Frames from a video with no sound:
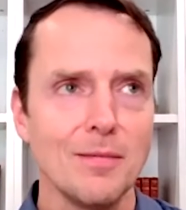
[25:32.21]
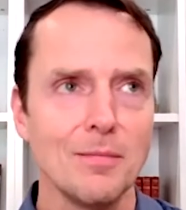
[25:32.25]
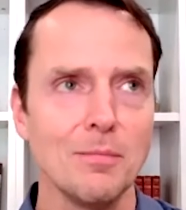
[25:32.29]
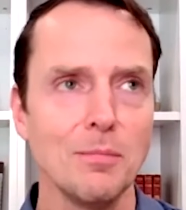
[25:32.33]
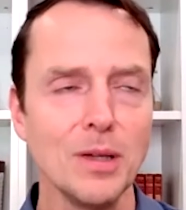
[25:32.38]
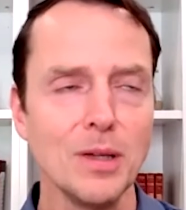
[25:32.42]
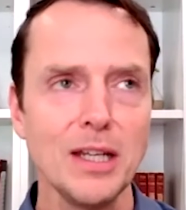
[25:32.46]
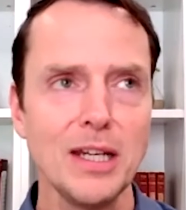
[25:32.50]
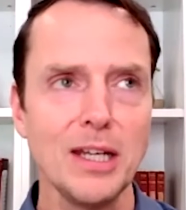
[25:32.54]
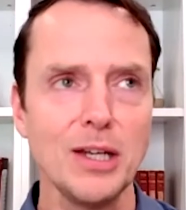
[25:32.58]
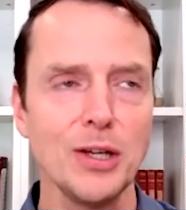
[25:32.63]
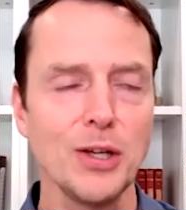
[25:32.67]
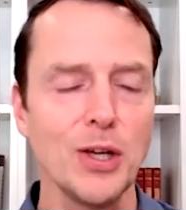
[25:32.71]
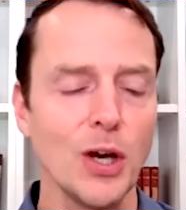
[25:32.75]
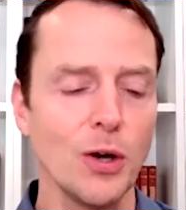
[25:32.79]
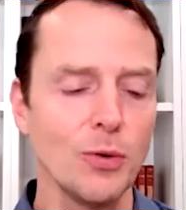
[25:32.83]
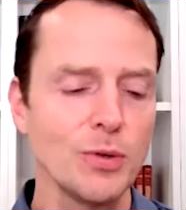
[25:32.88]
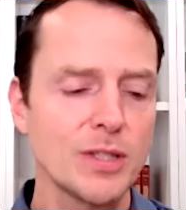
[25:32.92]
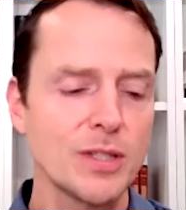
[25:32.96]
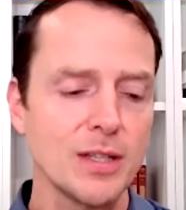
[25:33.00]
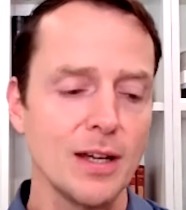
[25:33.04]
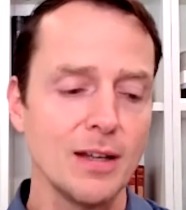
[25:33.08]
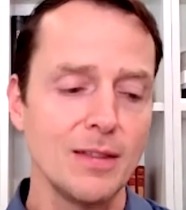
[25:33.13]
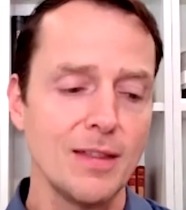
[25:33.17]
millennia ago
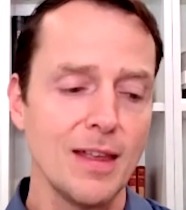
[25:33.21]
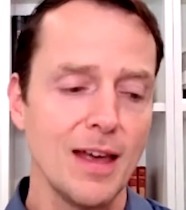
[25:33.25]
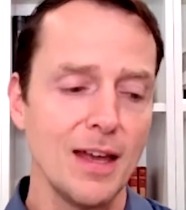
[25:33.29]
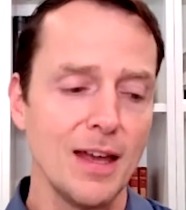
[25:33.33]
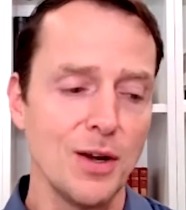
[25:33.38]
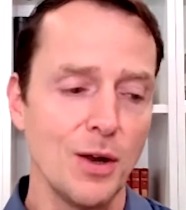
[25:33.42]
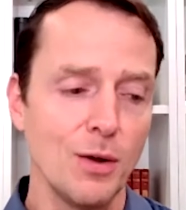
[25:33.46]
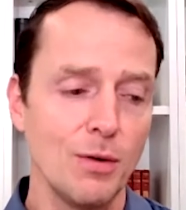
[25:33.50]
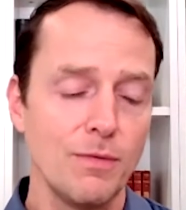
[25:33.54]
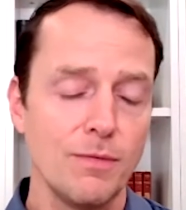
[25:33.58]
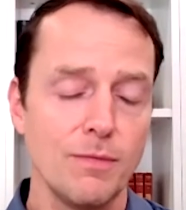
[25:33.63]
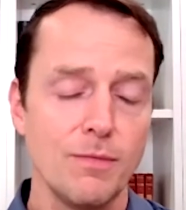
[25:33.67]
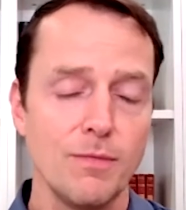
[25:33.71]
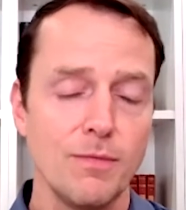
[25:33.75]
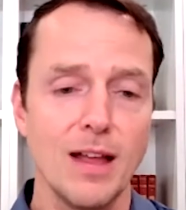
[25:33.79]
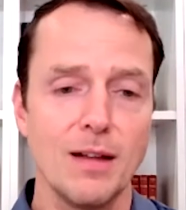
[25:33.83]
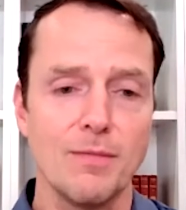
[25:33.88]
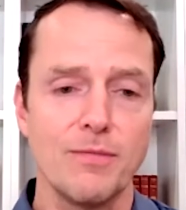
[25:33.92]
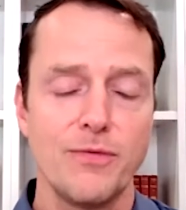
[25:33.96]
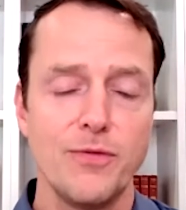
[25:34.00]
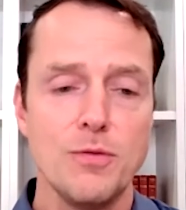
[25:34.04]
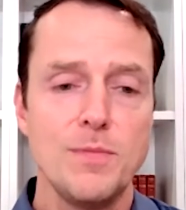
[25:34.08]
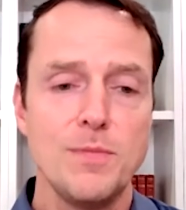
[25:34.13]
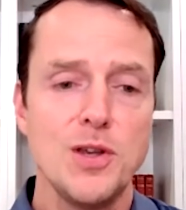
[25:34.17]
said that, you know,
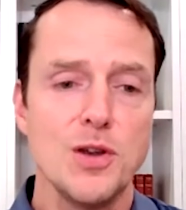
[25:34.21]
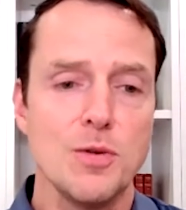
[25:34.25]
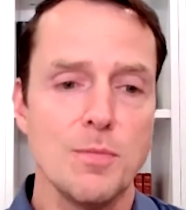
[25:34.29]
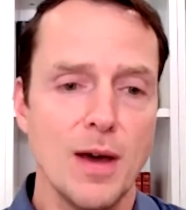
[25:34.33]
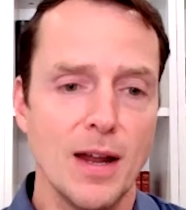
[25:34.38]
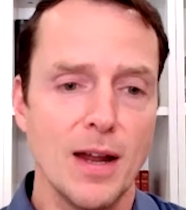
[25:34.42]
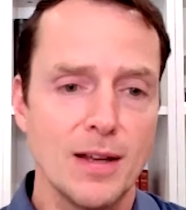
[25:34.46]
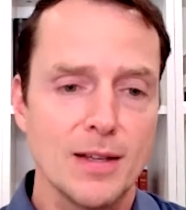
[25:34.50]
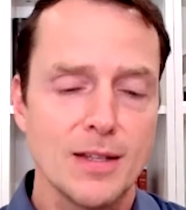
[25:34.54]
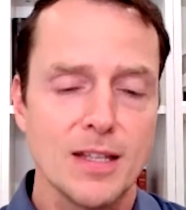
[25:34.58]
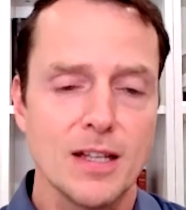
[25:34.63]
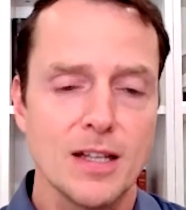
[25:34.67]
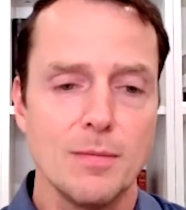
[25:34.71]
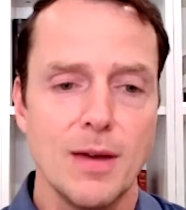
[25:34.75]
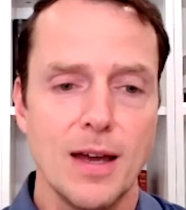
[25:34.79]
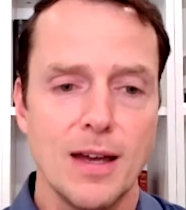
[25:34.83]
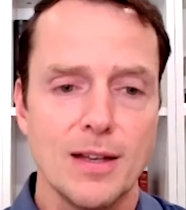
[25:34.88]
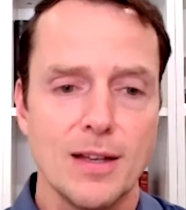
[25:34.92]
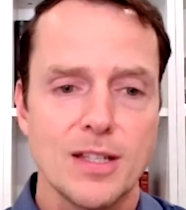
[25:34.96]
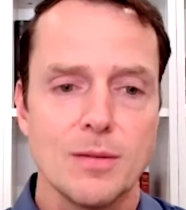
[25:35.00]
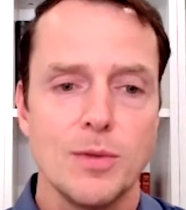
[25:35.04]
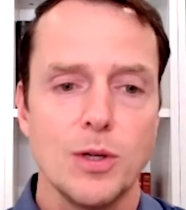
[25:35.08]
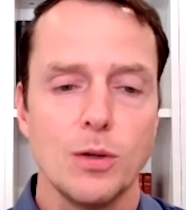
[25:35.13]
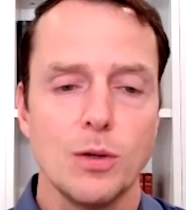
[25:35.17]
let food be your medicine and
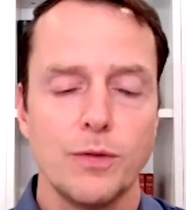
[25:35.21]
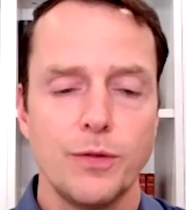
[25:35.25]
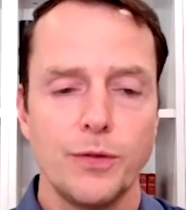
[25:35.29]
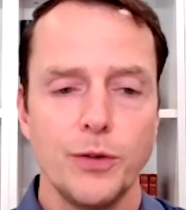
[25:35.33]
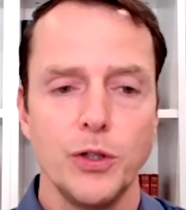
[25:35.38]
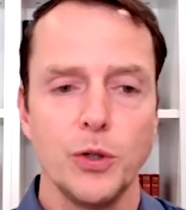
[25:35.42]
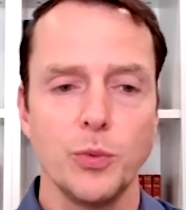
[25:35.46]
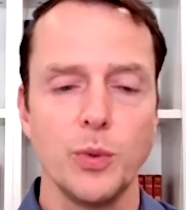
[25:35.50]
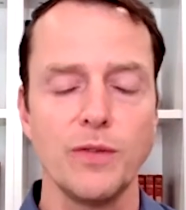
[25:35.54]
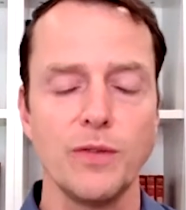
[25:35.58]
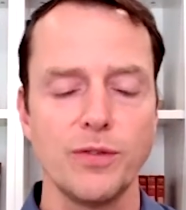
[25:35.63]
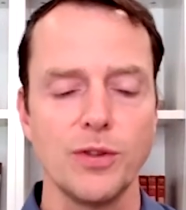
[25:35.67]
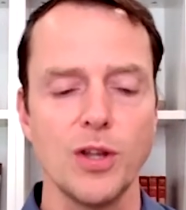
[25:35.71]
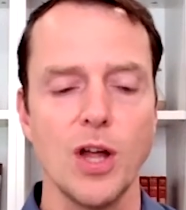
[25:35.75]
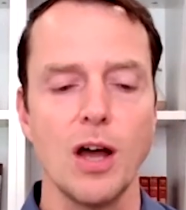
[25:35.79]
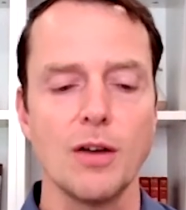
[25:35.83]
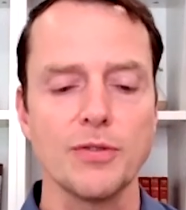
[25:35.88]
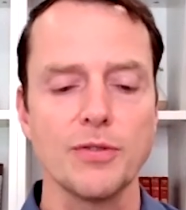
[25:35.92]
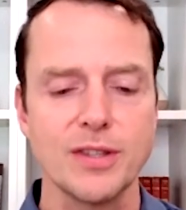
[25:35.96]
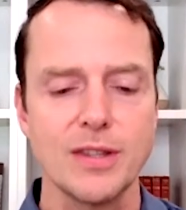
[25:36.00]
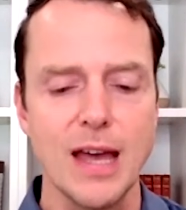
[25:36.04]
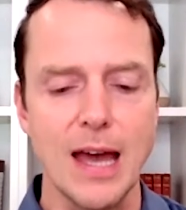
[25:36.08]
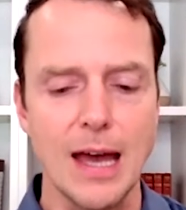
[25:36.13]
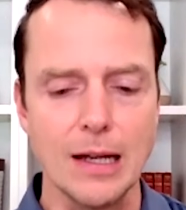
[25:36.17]
medicine be your food. And we've
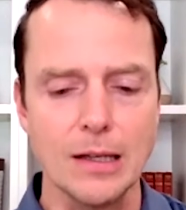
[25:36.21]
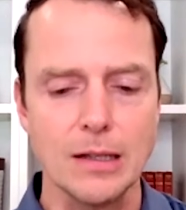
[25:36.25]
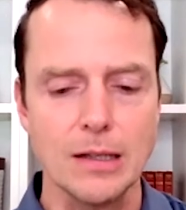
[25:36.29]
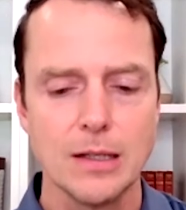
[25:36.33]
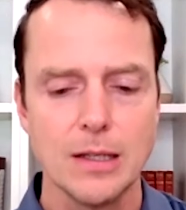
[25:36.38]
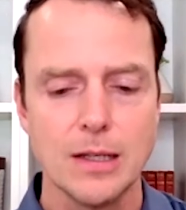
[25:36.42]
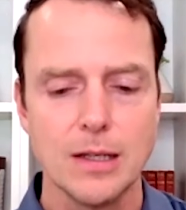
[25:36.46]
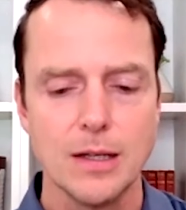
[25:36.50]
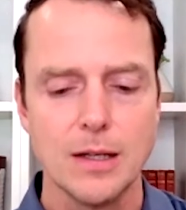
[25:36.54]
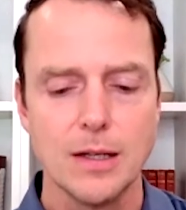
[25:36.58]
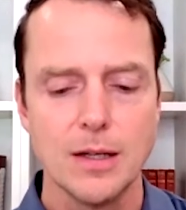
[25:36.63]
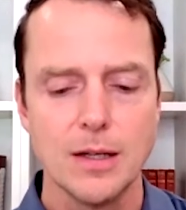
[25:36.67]
lost that,